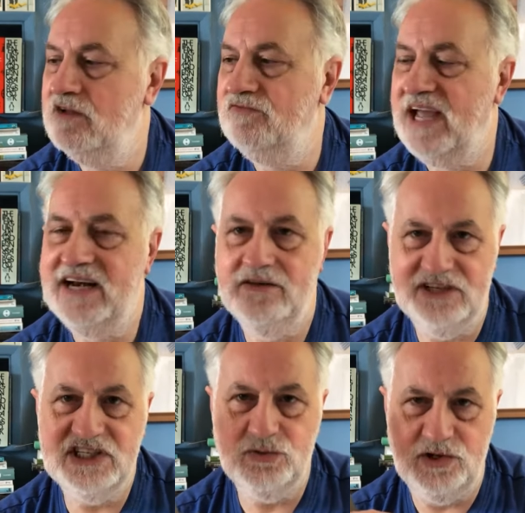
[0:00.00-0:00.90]
then
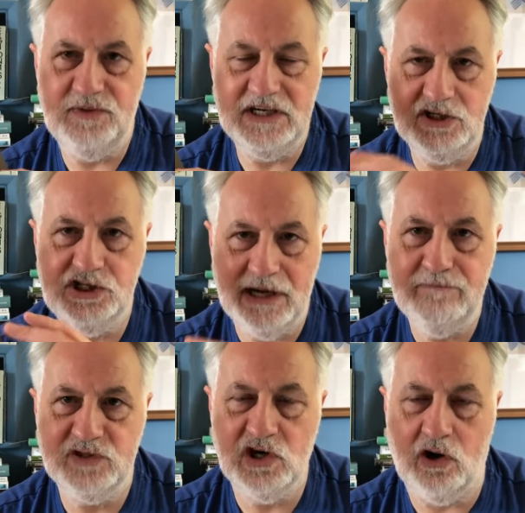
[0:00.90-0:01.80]
this would have been
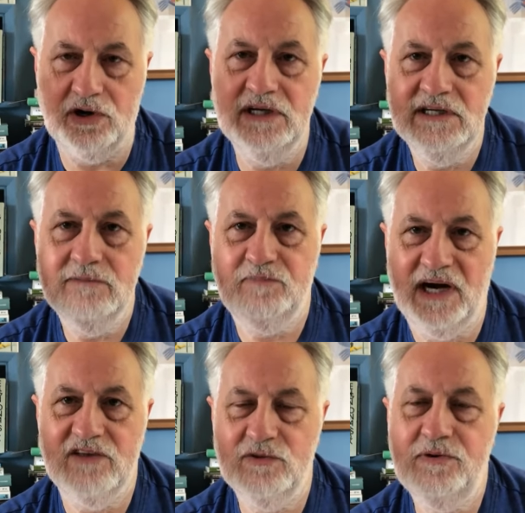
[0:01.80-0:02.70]
jumped on
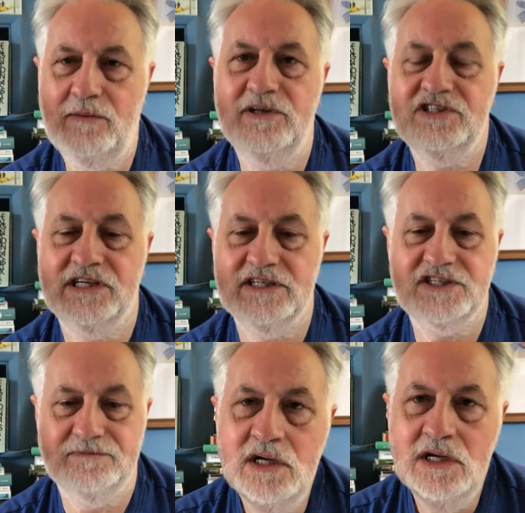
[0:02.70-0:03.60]
by the publishers.